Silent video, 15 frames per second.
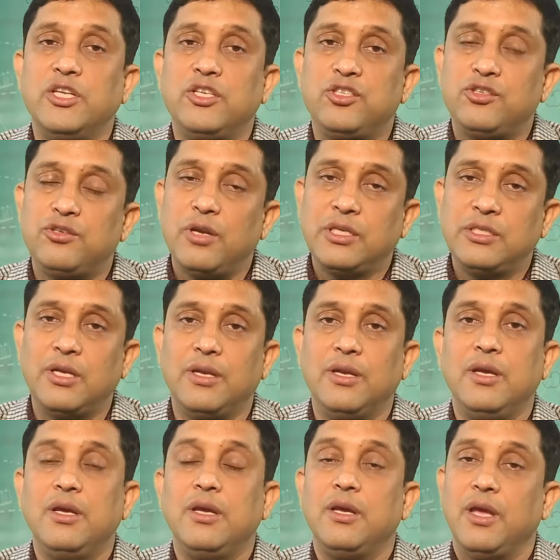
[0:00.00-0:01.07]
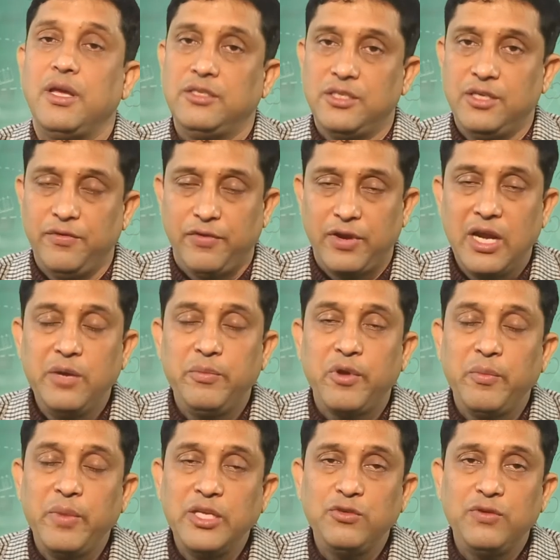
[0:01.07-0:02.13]
instruction is different
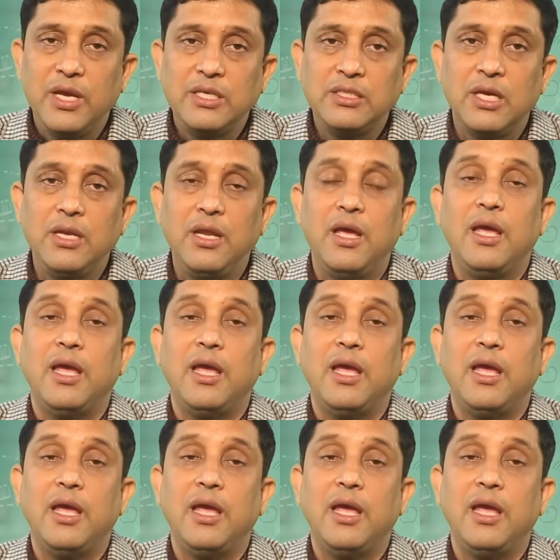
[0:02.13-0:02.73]
from education,